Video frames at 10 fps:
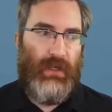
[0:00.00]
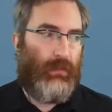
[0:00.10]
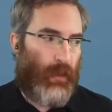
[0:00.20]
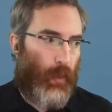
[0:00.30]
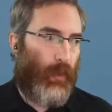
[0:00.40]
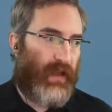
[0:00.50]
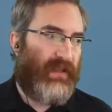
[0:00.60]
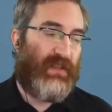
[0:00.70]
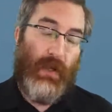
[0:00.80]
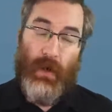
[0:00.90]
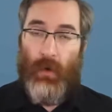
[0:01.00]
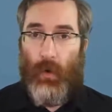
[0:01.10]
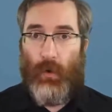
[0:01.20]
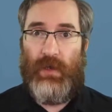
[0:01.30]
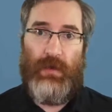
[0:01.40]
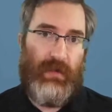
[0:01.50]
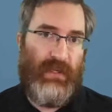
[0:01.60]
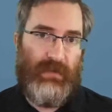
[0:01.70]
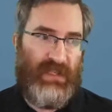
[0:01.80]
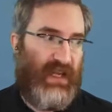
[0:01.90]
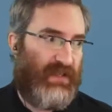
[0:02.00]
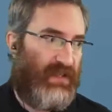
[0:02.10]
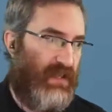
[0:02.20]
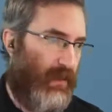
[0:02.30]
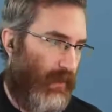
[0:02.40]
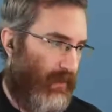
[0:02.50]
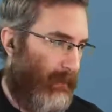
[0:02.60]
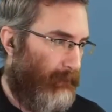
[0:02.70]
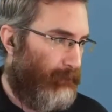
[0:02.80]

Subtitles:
recordings, or you can use the SD card.